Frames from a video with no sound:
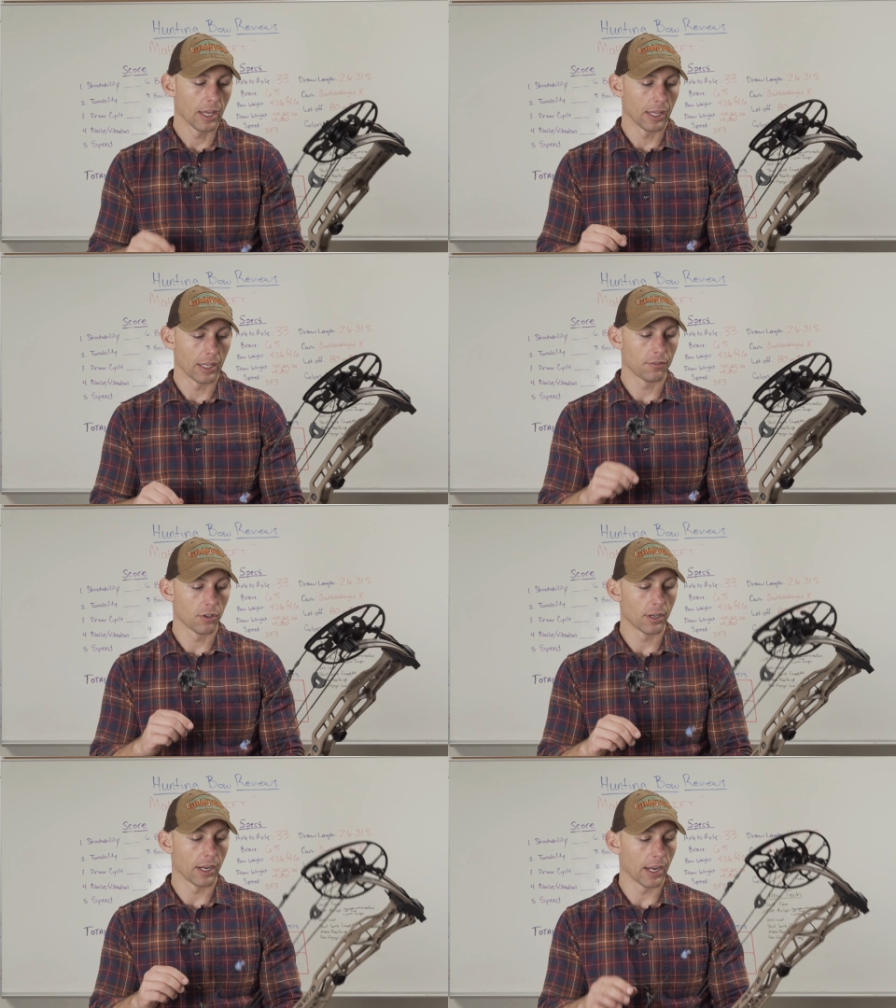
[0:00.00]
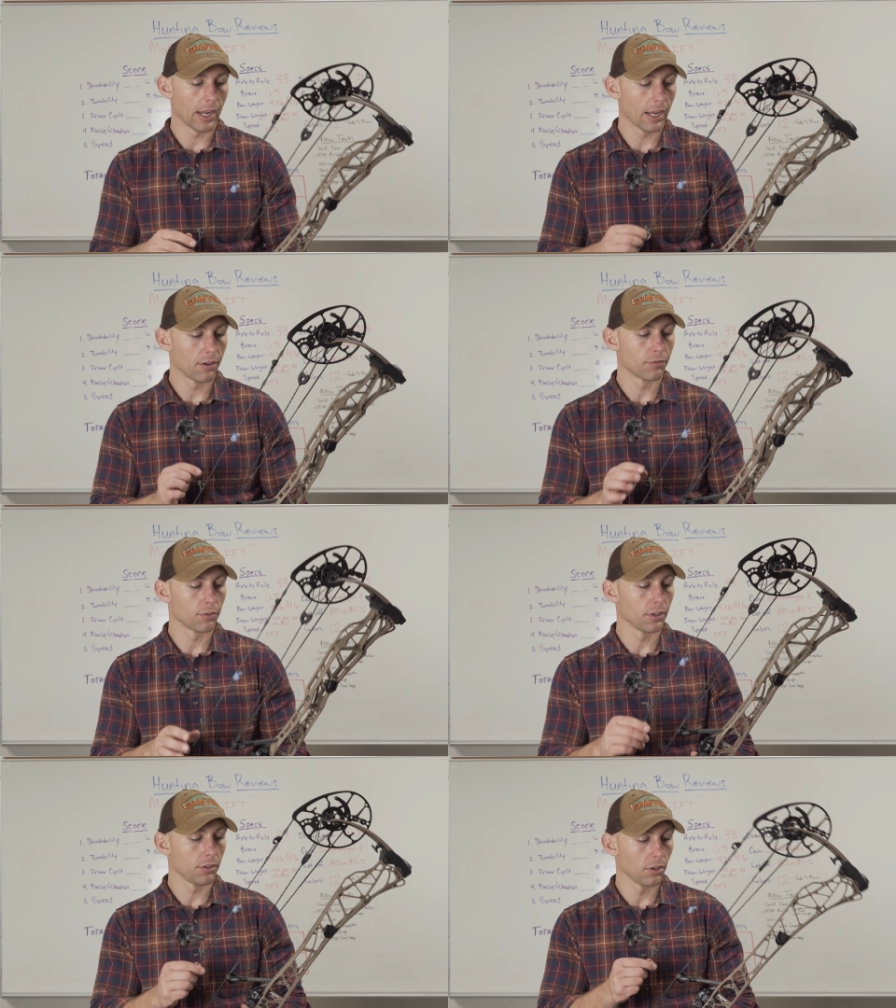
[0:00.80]
And they've done
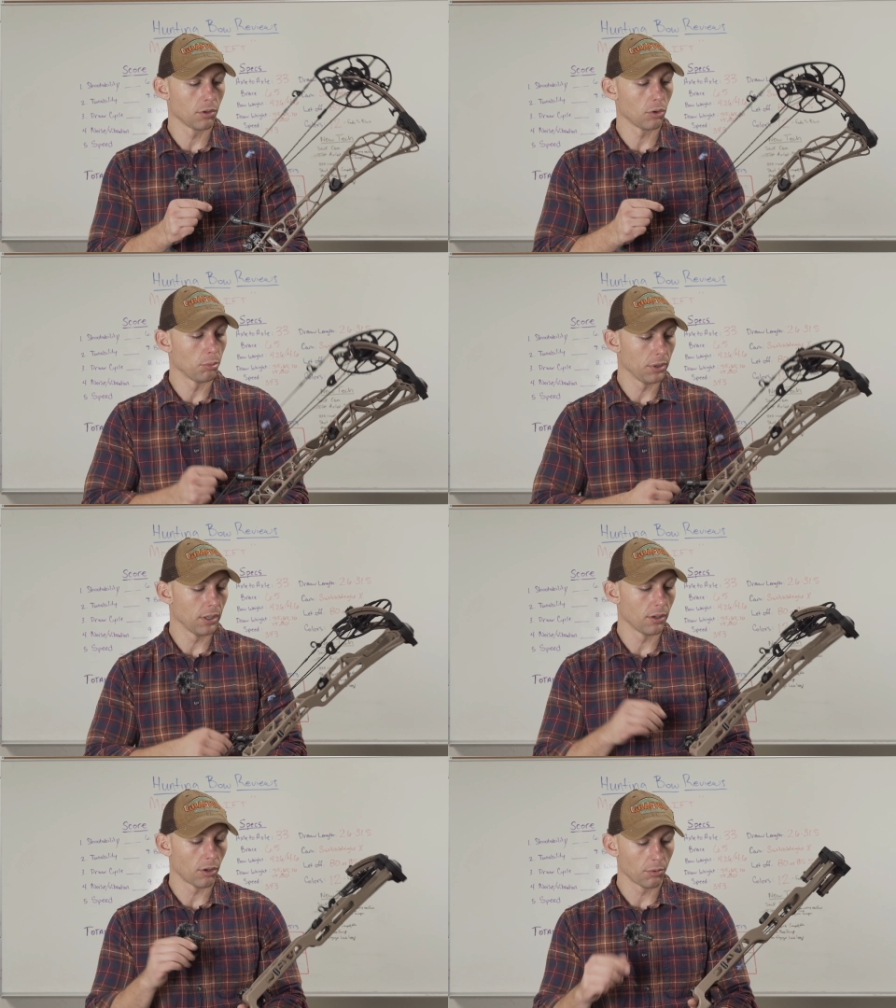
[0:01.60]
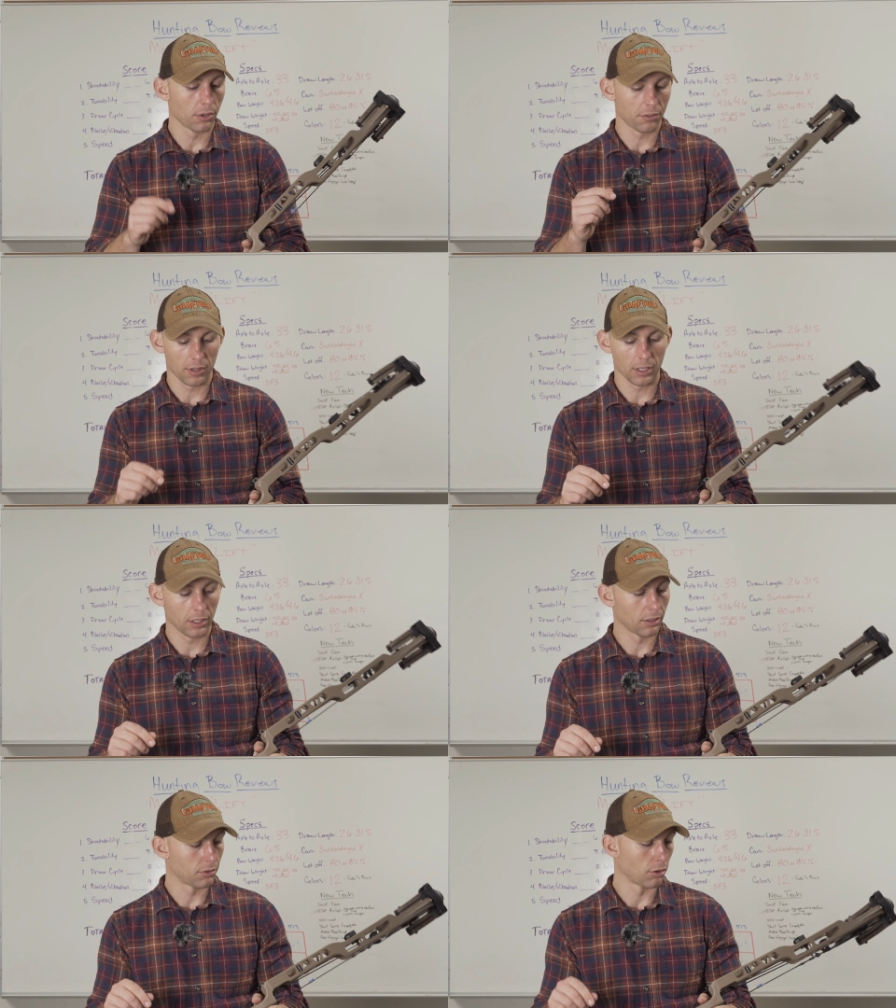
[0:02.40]
every little bit on this
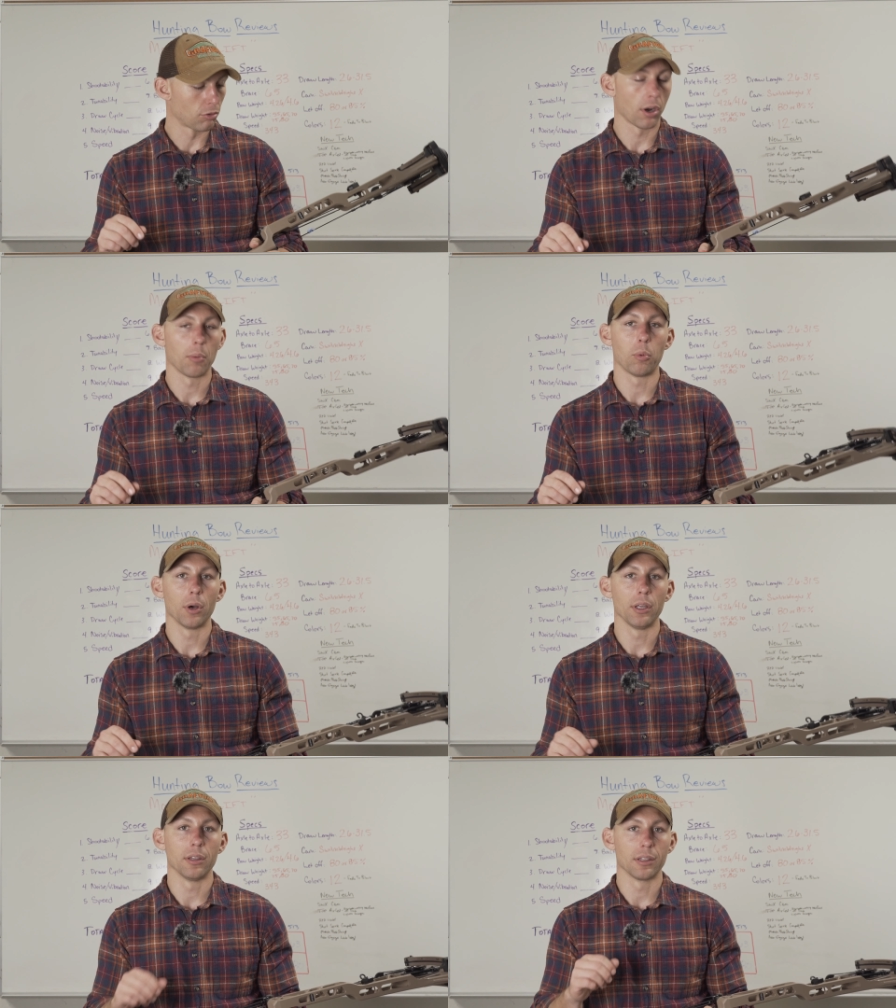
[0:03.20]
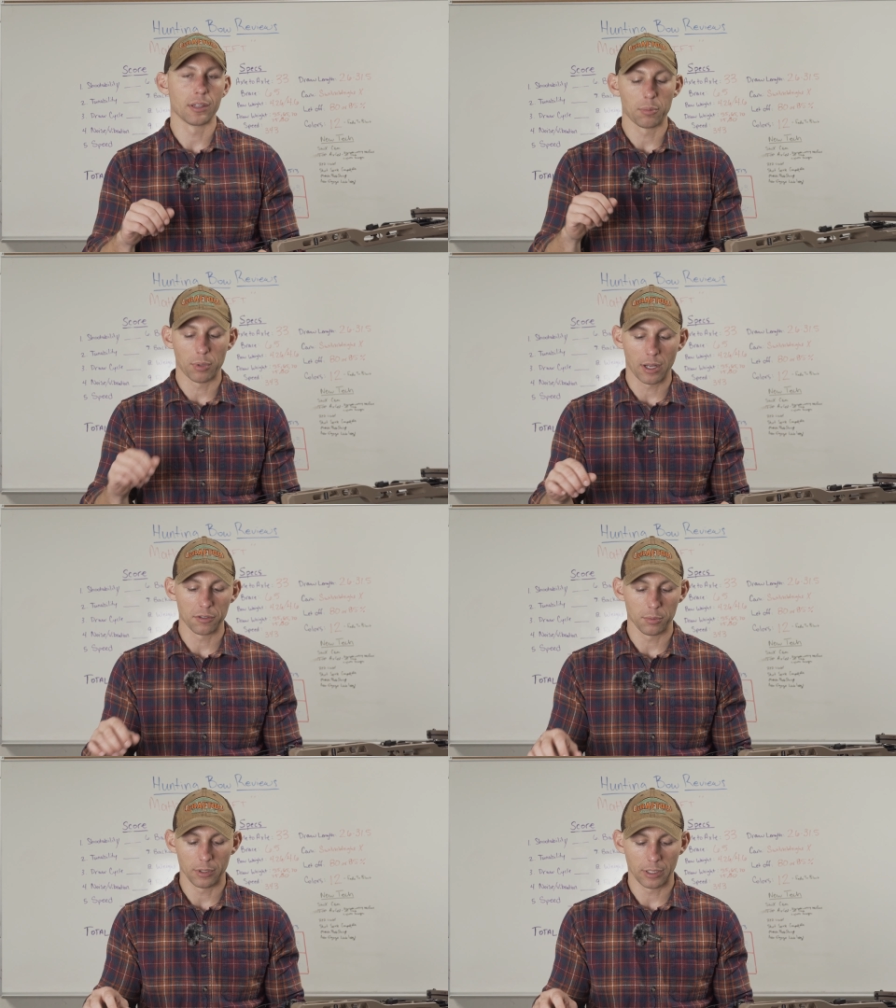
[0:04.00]
thing to drop weight that they
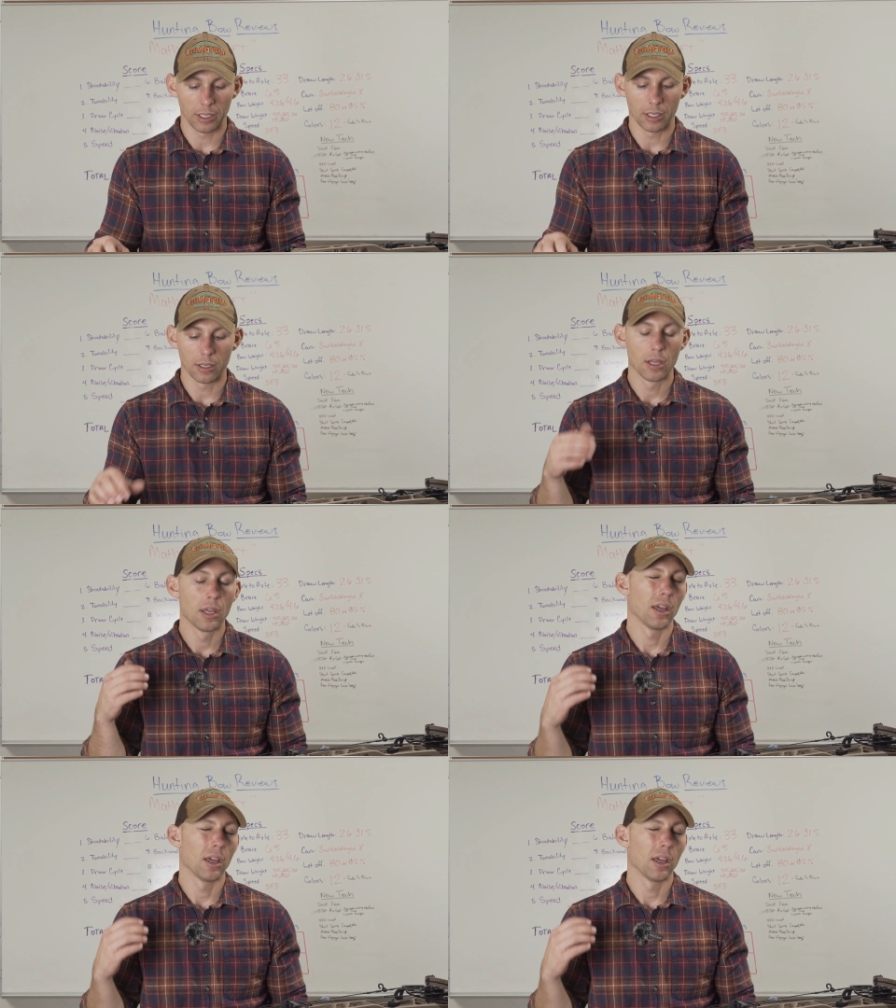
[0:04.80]
possibly can.